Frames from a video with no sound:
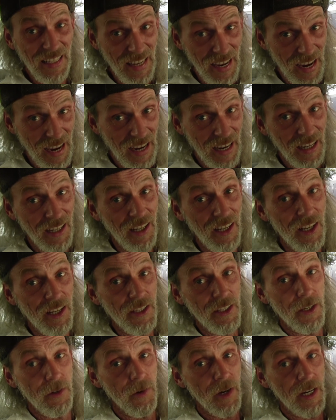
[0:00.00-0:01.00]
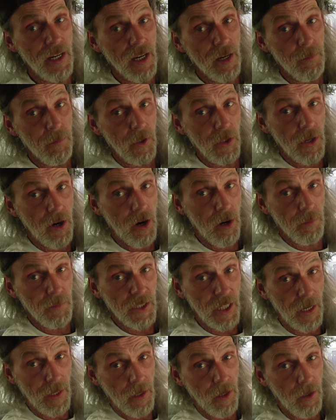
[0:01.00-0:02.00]
yeah, you end up with
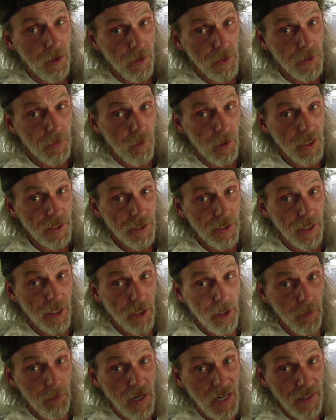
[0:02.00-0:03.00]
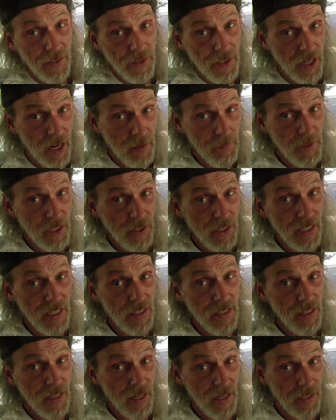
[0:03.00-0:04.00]
arms like Arnold Schwarzenegger by the time you
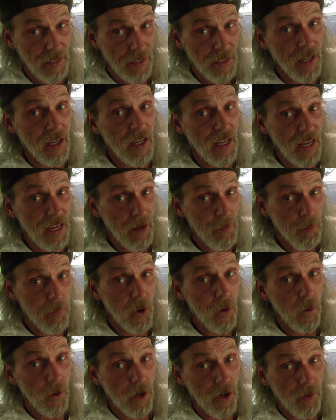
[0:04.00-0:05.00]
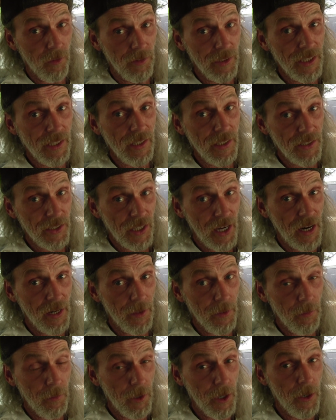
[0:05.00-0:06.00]
get done and pulled over to the side
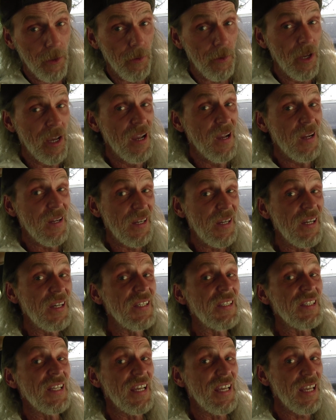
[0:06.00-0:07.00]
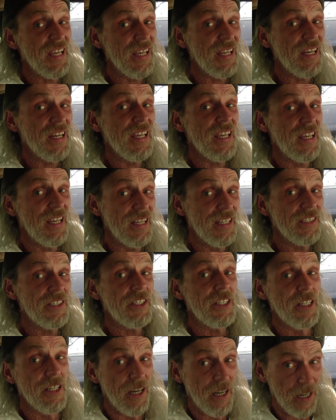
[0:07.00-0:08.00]
of the road, because it
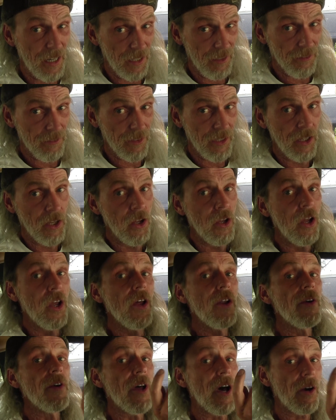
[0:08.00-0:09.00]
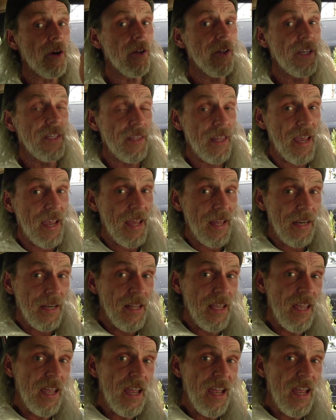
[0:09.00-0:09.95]
is tough. Not only that,